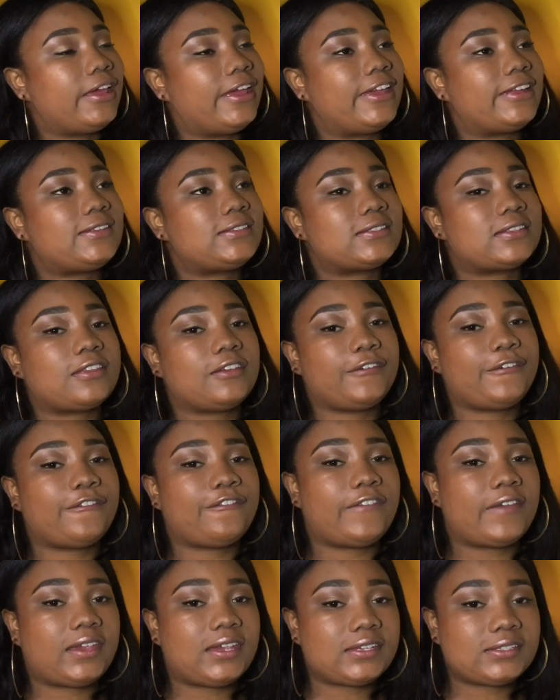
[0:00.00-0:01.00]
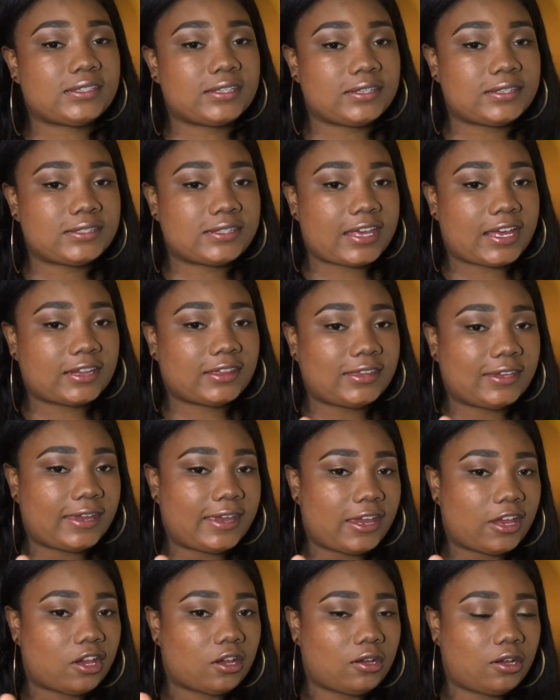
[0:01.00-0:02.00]
it's the phases that the
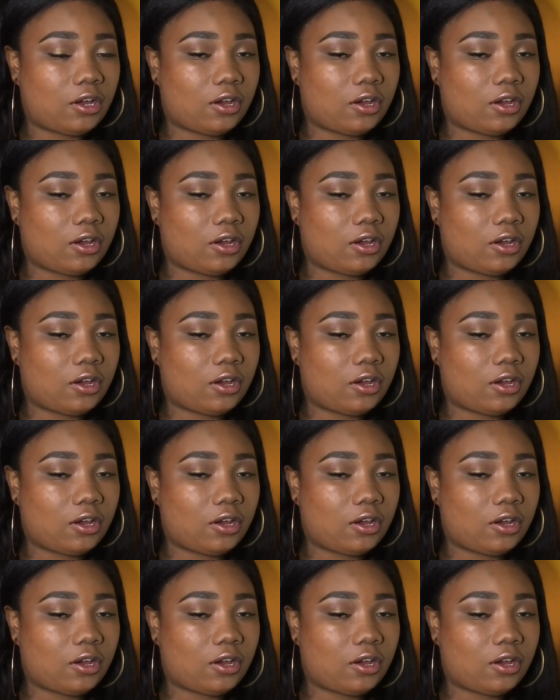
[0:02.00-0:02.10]
hair